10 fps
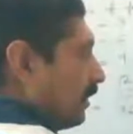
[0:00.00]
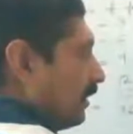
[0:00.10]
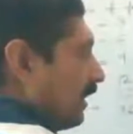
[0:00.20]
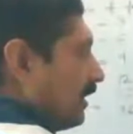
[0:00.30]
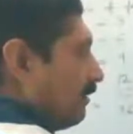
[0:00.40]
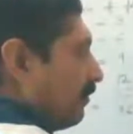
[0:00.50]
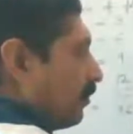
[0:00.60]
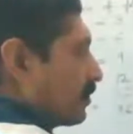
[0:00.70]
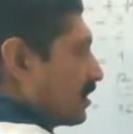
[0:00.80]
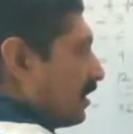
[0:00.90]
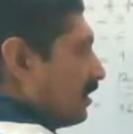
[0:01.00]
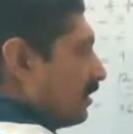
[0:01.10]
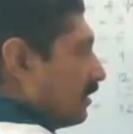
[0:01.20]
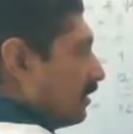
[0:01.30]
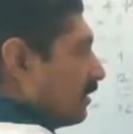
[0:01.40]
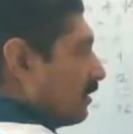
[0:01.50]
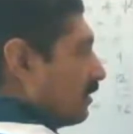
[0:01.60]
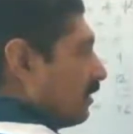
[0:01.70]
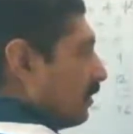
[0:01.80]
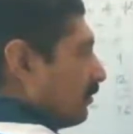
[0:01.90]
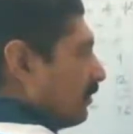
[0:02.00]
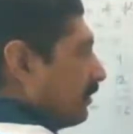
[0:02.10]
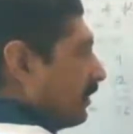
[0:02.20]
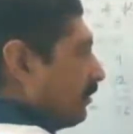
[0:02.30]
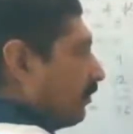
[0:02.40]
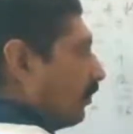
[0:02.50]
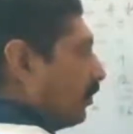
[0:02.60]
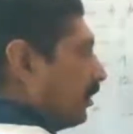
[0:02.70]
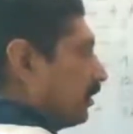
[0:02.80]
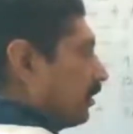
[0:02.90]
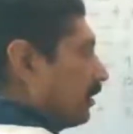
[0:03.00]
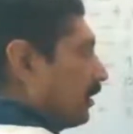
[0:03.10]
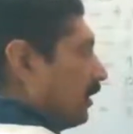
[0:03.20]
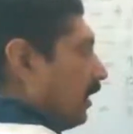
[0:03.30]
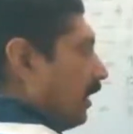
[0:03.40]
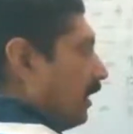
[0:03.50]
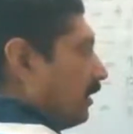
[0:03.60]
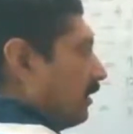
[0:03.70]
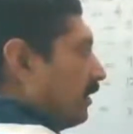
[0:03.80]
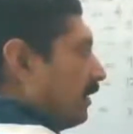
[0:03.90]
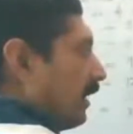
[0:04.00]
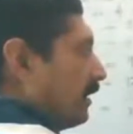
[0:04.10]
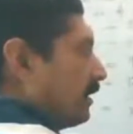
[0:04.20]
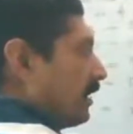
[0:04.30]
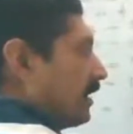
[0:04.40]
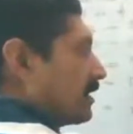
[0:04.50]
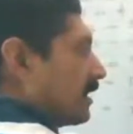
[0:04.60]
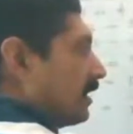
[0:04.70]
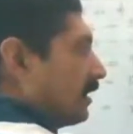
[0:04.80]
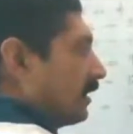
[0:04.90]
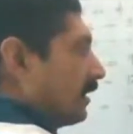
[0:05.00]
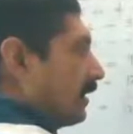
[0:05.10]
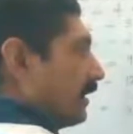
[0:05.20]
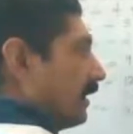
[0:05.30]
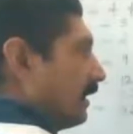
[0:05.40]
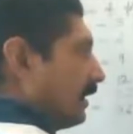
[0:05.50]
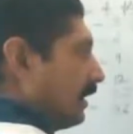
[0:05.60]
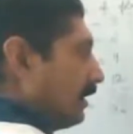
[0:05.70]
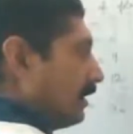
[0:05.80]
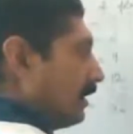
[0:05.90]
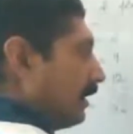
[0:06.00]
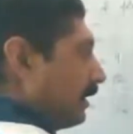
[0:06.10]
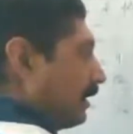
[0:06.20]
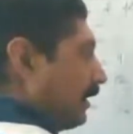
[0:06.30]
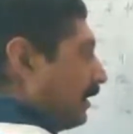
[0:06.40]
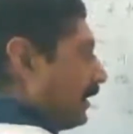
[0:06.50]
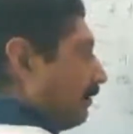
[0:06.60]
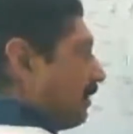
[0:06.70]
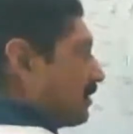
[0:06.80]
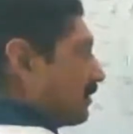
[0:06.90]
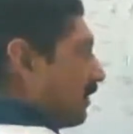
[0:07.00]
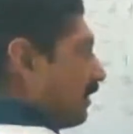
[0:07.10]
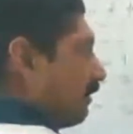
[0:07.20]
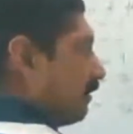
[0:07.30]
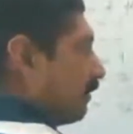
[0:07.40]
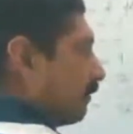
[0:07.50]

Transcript: 9 fours are 54 and 9 threes are 18. 18 plus 5.